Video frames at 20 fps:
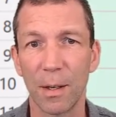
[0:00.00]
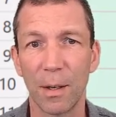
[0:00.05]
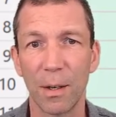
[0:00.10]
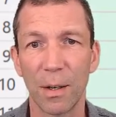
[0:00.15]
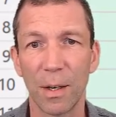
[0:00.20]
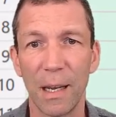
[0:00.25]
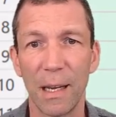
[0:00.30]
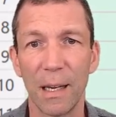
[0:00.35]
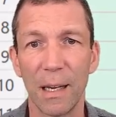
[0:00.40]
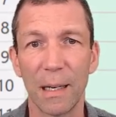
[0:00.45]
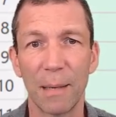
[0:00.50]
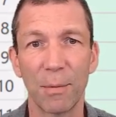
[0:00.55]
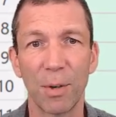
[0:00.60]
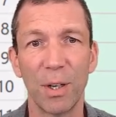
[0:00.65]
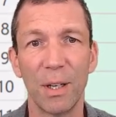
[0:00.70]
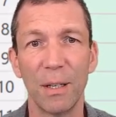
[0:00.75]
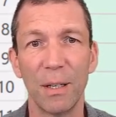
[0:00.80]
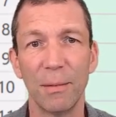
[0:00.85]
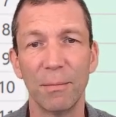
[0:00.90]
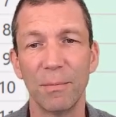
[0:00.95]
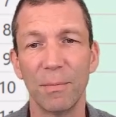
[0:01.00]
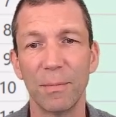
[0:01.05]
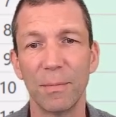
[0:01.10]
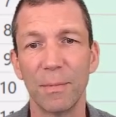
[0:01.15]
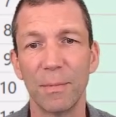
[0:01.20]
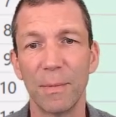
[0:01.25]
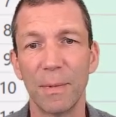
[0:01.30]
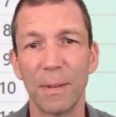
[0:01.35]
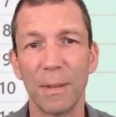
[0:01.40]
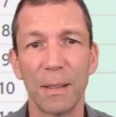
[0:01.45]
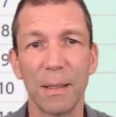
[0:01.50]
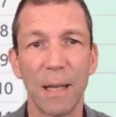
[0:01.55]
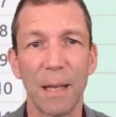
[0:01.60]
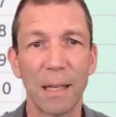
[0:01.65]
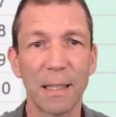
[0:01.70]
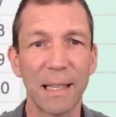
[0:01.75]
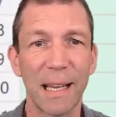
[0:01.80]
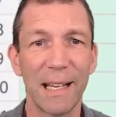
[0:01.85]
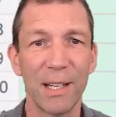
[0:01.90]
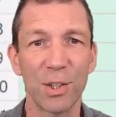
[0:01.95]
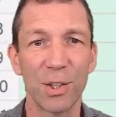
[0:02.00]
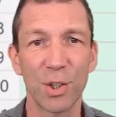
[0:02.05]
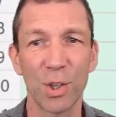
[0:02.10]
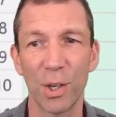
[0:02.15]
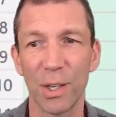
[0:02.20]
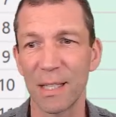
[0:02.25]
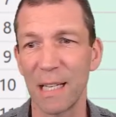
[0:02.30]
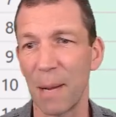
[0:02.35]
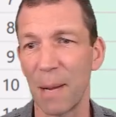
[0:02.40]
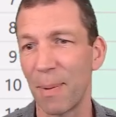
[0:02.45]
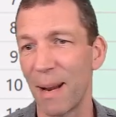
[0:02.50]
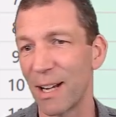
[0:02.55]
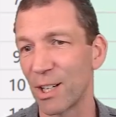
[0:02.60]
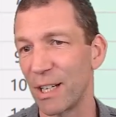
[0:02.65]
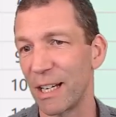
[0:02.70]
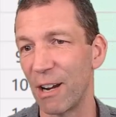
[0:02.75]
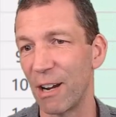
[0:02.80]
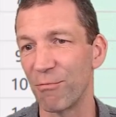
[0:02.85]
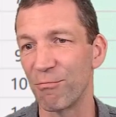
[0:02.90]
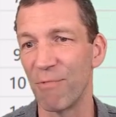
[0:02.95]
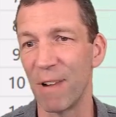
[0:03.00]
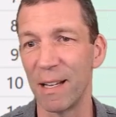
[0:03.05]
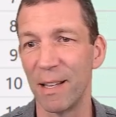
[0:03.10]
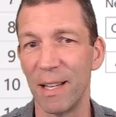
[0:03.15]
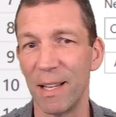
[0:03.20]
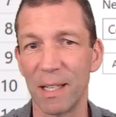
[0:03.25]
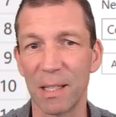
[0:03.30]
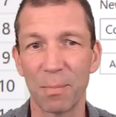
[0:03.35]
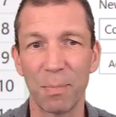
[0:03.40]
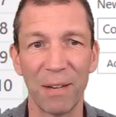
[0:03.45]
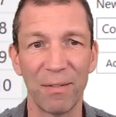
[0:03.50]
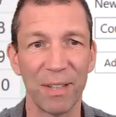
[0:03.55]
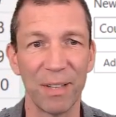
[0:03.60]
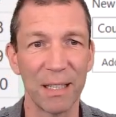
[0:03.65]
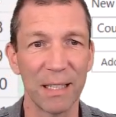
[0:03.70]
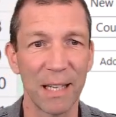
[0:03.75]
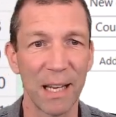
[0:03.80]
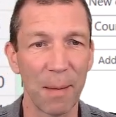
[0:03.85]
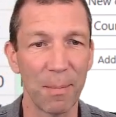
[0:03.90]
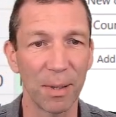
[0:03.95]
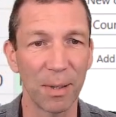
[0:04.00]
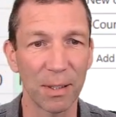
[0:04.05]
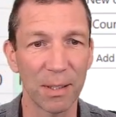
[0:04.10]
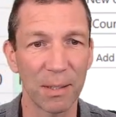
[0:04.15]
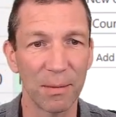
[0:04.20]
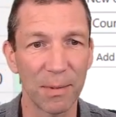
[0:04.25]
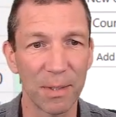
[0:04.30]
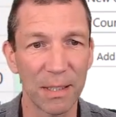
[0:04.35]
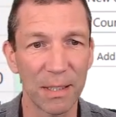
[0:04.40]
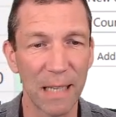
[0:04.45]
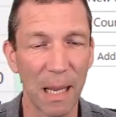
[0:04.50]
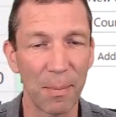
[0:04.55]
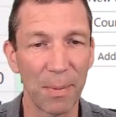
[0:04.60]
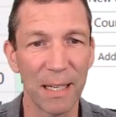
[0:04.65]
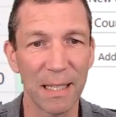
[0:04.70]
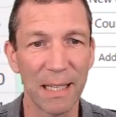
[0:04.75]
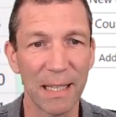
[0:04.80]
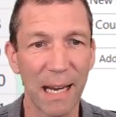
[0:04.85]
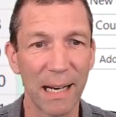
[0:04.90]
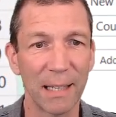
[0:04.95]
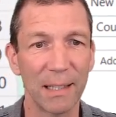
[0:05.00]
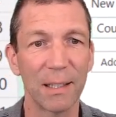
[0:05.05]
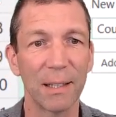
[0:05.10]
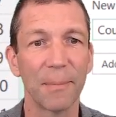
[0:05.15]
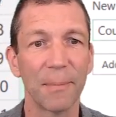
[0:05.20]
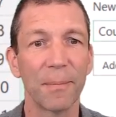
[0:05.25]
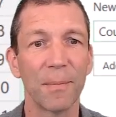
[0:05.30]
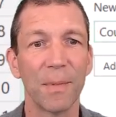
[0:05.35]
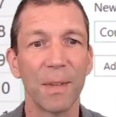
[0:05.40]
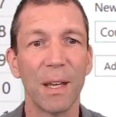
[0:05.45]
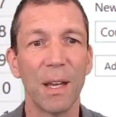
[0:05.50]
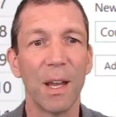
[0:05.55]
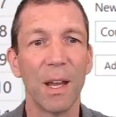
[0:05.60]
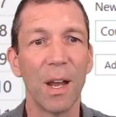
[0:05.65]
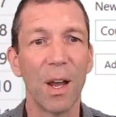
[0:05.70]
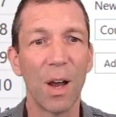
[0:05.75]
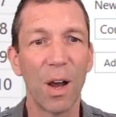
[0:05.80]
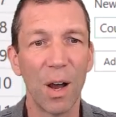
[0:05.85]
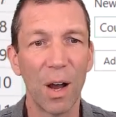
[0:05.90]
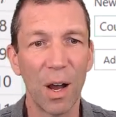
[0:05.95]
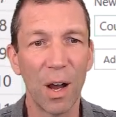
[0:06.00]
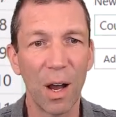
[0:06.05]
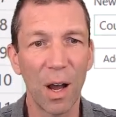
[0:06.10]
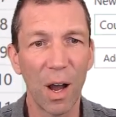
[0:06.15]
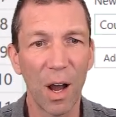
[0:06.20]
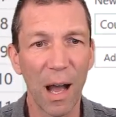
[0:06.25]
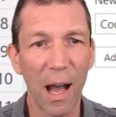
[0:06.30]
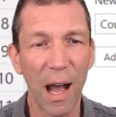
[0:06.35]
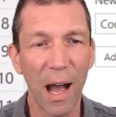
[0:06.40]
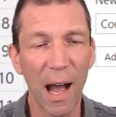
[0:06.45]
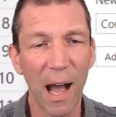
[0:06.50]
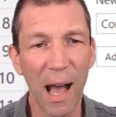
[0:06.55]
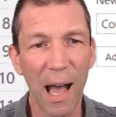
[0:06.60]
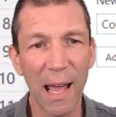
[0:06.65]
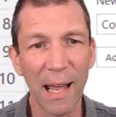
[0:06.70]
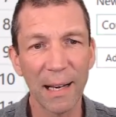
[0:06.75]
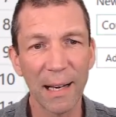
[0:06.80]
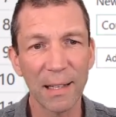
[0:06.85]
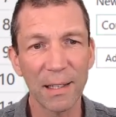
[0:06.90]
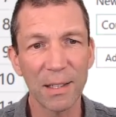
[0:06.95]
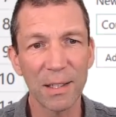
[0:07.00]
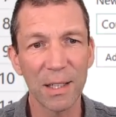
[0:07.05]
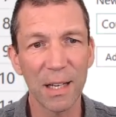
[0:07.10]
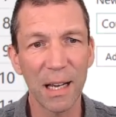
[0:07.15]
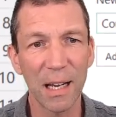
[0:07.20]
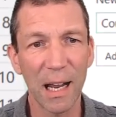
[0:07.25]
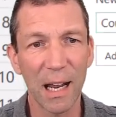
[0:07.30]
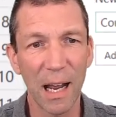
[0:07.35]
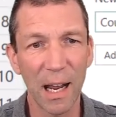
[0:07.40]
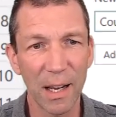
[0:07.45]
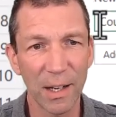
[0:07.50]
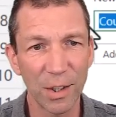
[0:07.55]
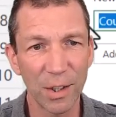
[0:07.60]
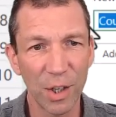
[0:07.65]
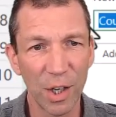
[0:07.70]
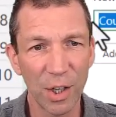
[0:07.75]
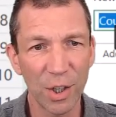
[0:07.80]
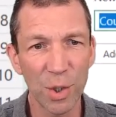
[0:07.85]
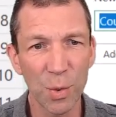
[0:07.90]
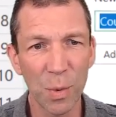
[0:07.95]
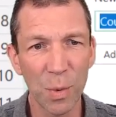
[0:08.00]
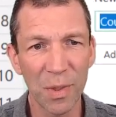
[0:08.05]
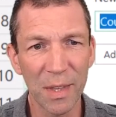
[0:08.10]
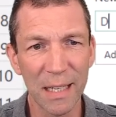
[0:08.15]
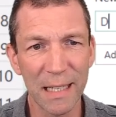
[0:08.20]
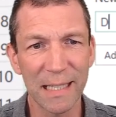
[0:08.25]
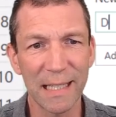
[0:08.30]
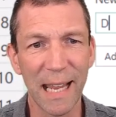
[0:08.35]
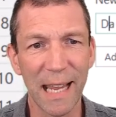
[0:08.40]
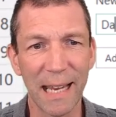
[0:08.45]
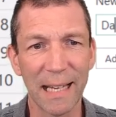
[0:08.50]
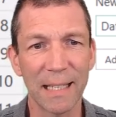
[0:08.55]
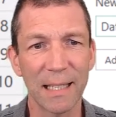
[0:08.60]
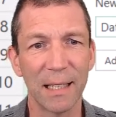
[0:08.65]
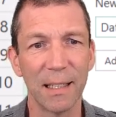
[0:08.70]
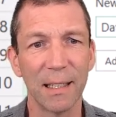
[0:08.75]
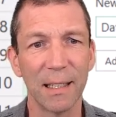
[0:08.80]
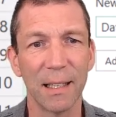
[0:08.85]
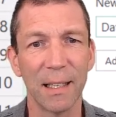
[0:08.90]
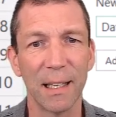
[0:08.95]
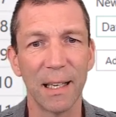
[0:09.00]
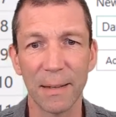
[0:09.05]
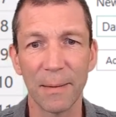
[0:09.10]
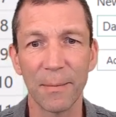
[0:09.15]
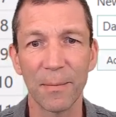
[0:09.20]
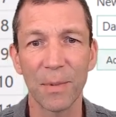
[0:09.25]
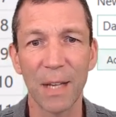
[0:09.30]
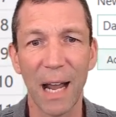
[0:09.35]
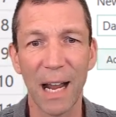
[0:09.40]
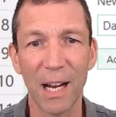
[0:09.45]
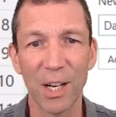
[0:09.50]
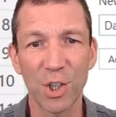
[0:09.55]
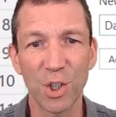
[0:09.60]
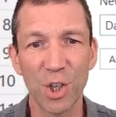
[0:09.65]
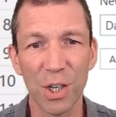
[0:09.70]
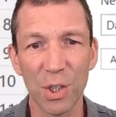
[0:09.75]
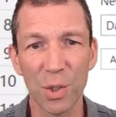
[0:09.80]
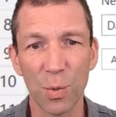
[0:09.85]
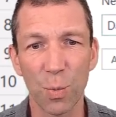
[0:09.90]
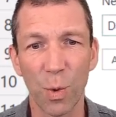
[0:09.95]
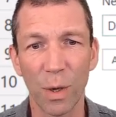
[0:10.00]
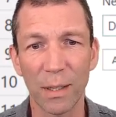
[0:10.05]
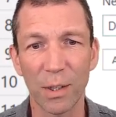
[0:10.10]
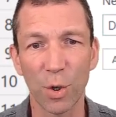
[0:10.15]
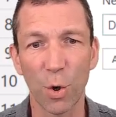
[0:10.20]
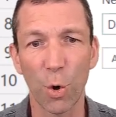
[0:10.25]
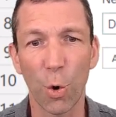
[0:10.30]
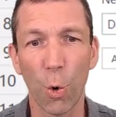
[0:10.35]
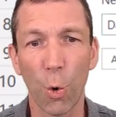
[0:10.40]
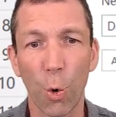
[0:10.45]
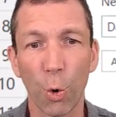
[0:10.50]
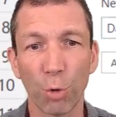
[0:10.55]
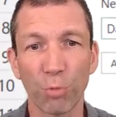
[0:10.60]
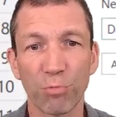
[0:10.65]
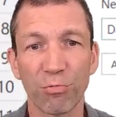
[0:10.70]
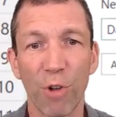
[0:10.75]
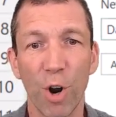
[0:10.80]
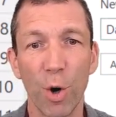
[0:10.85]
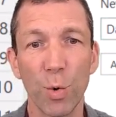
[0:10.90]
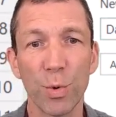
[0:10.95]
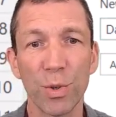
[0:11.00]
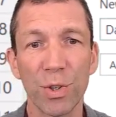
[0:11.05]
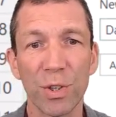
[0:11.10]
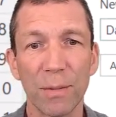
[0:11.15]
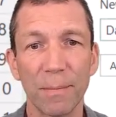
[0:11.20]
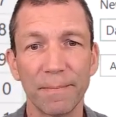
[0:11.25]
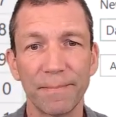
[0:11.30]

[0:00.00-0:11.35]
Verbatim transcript: Okay, I'm gonna, I'll say insert step, I'll actually get rid of this pivot table step in a second. And you just want the data I just want all rows.